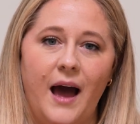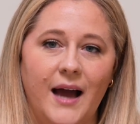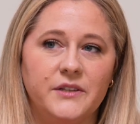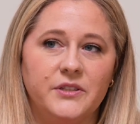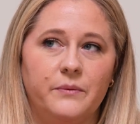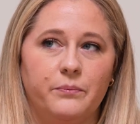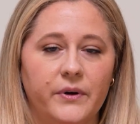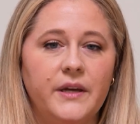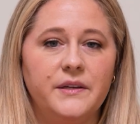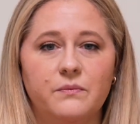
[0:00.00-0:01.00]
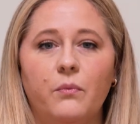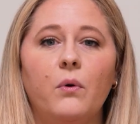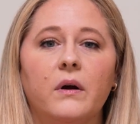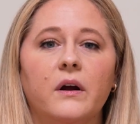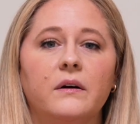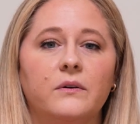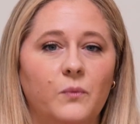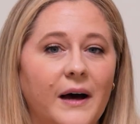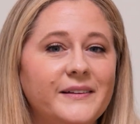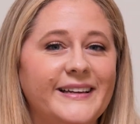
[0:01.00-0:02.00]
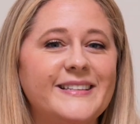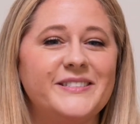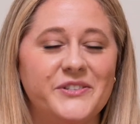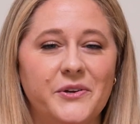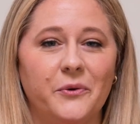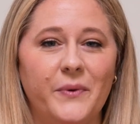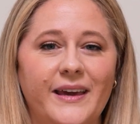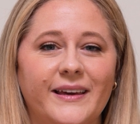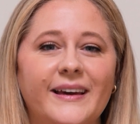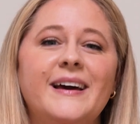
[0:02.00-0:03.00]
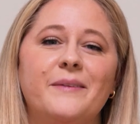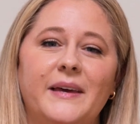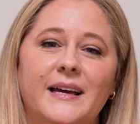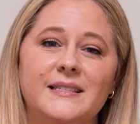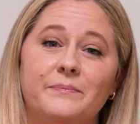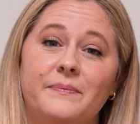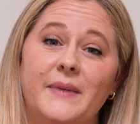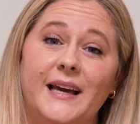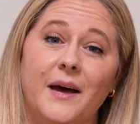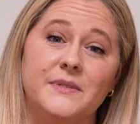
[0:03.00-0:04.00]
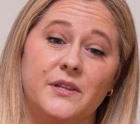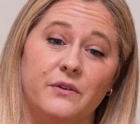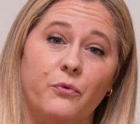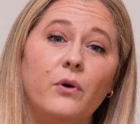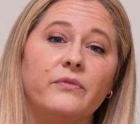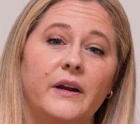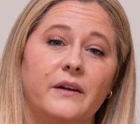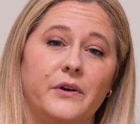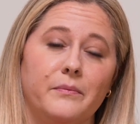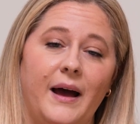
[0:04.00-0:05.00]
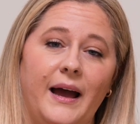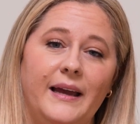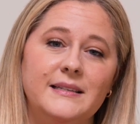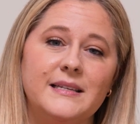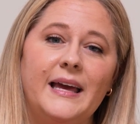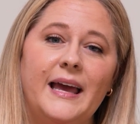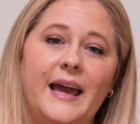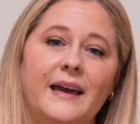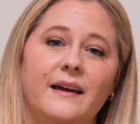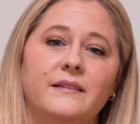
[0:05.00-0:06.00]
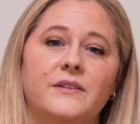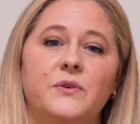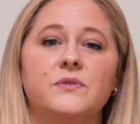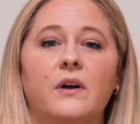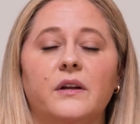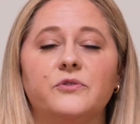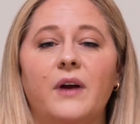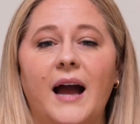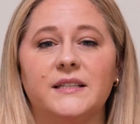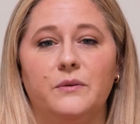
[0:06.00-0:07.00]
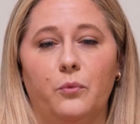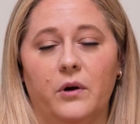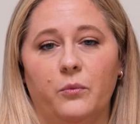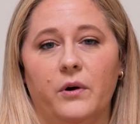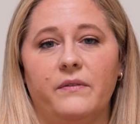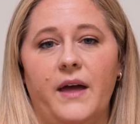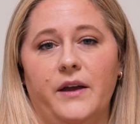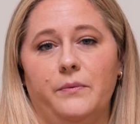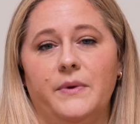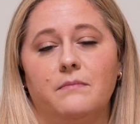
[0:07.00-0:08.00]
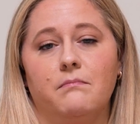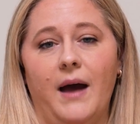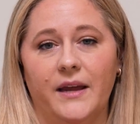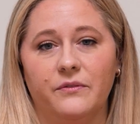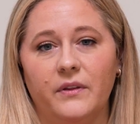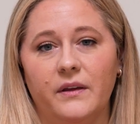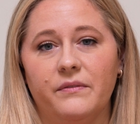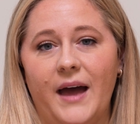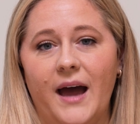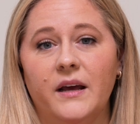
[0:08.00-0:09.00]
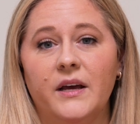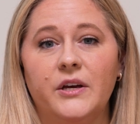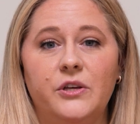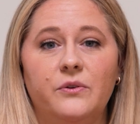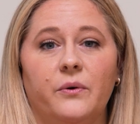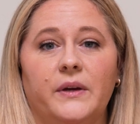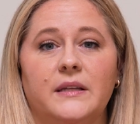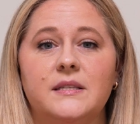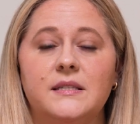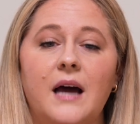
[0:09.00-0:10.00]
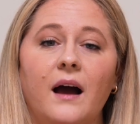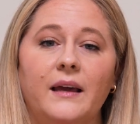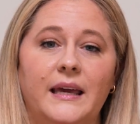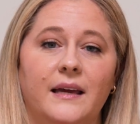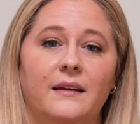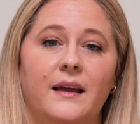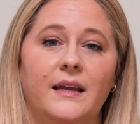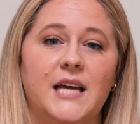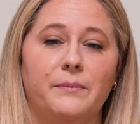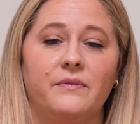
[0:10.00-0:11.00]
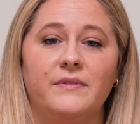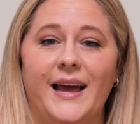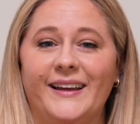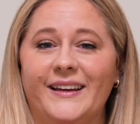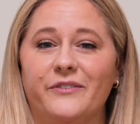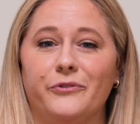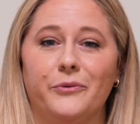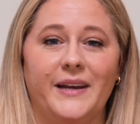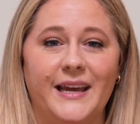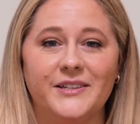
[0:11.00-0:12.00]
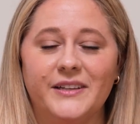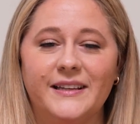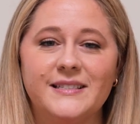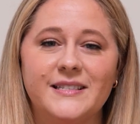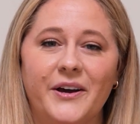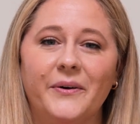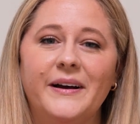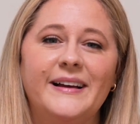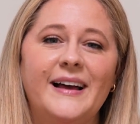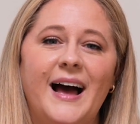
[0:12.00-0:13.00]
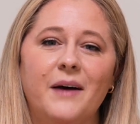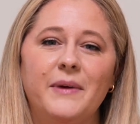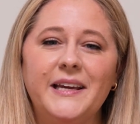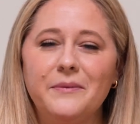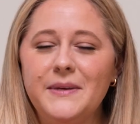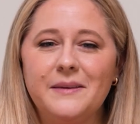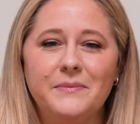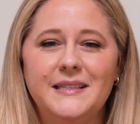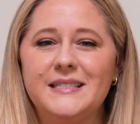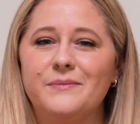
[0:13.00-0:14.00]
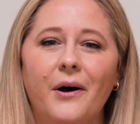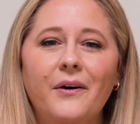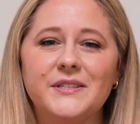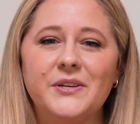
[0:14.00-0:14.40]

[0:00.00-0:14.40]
actually brings more wellness to your week because it comes to the forefront of your mind and you start attracting more and more of that. You're being mindful of that. You don't get stuck in any type of negative rumination. So, and it can be something small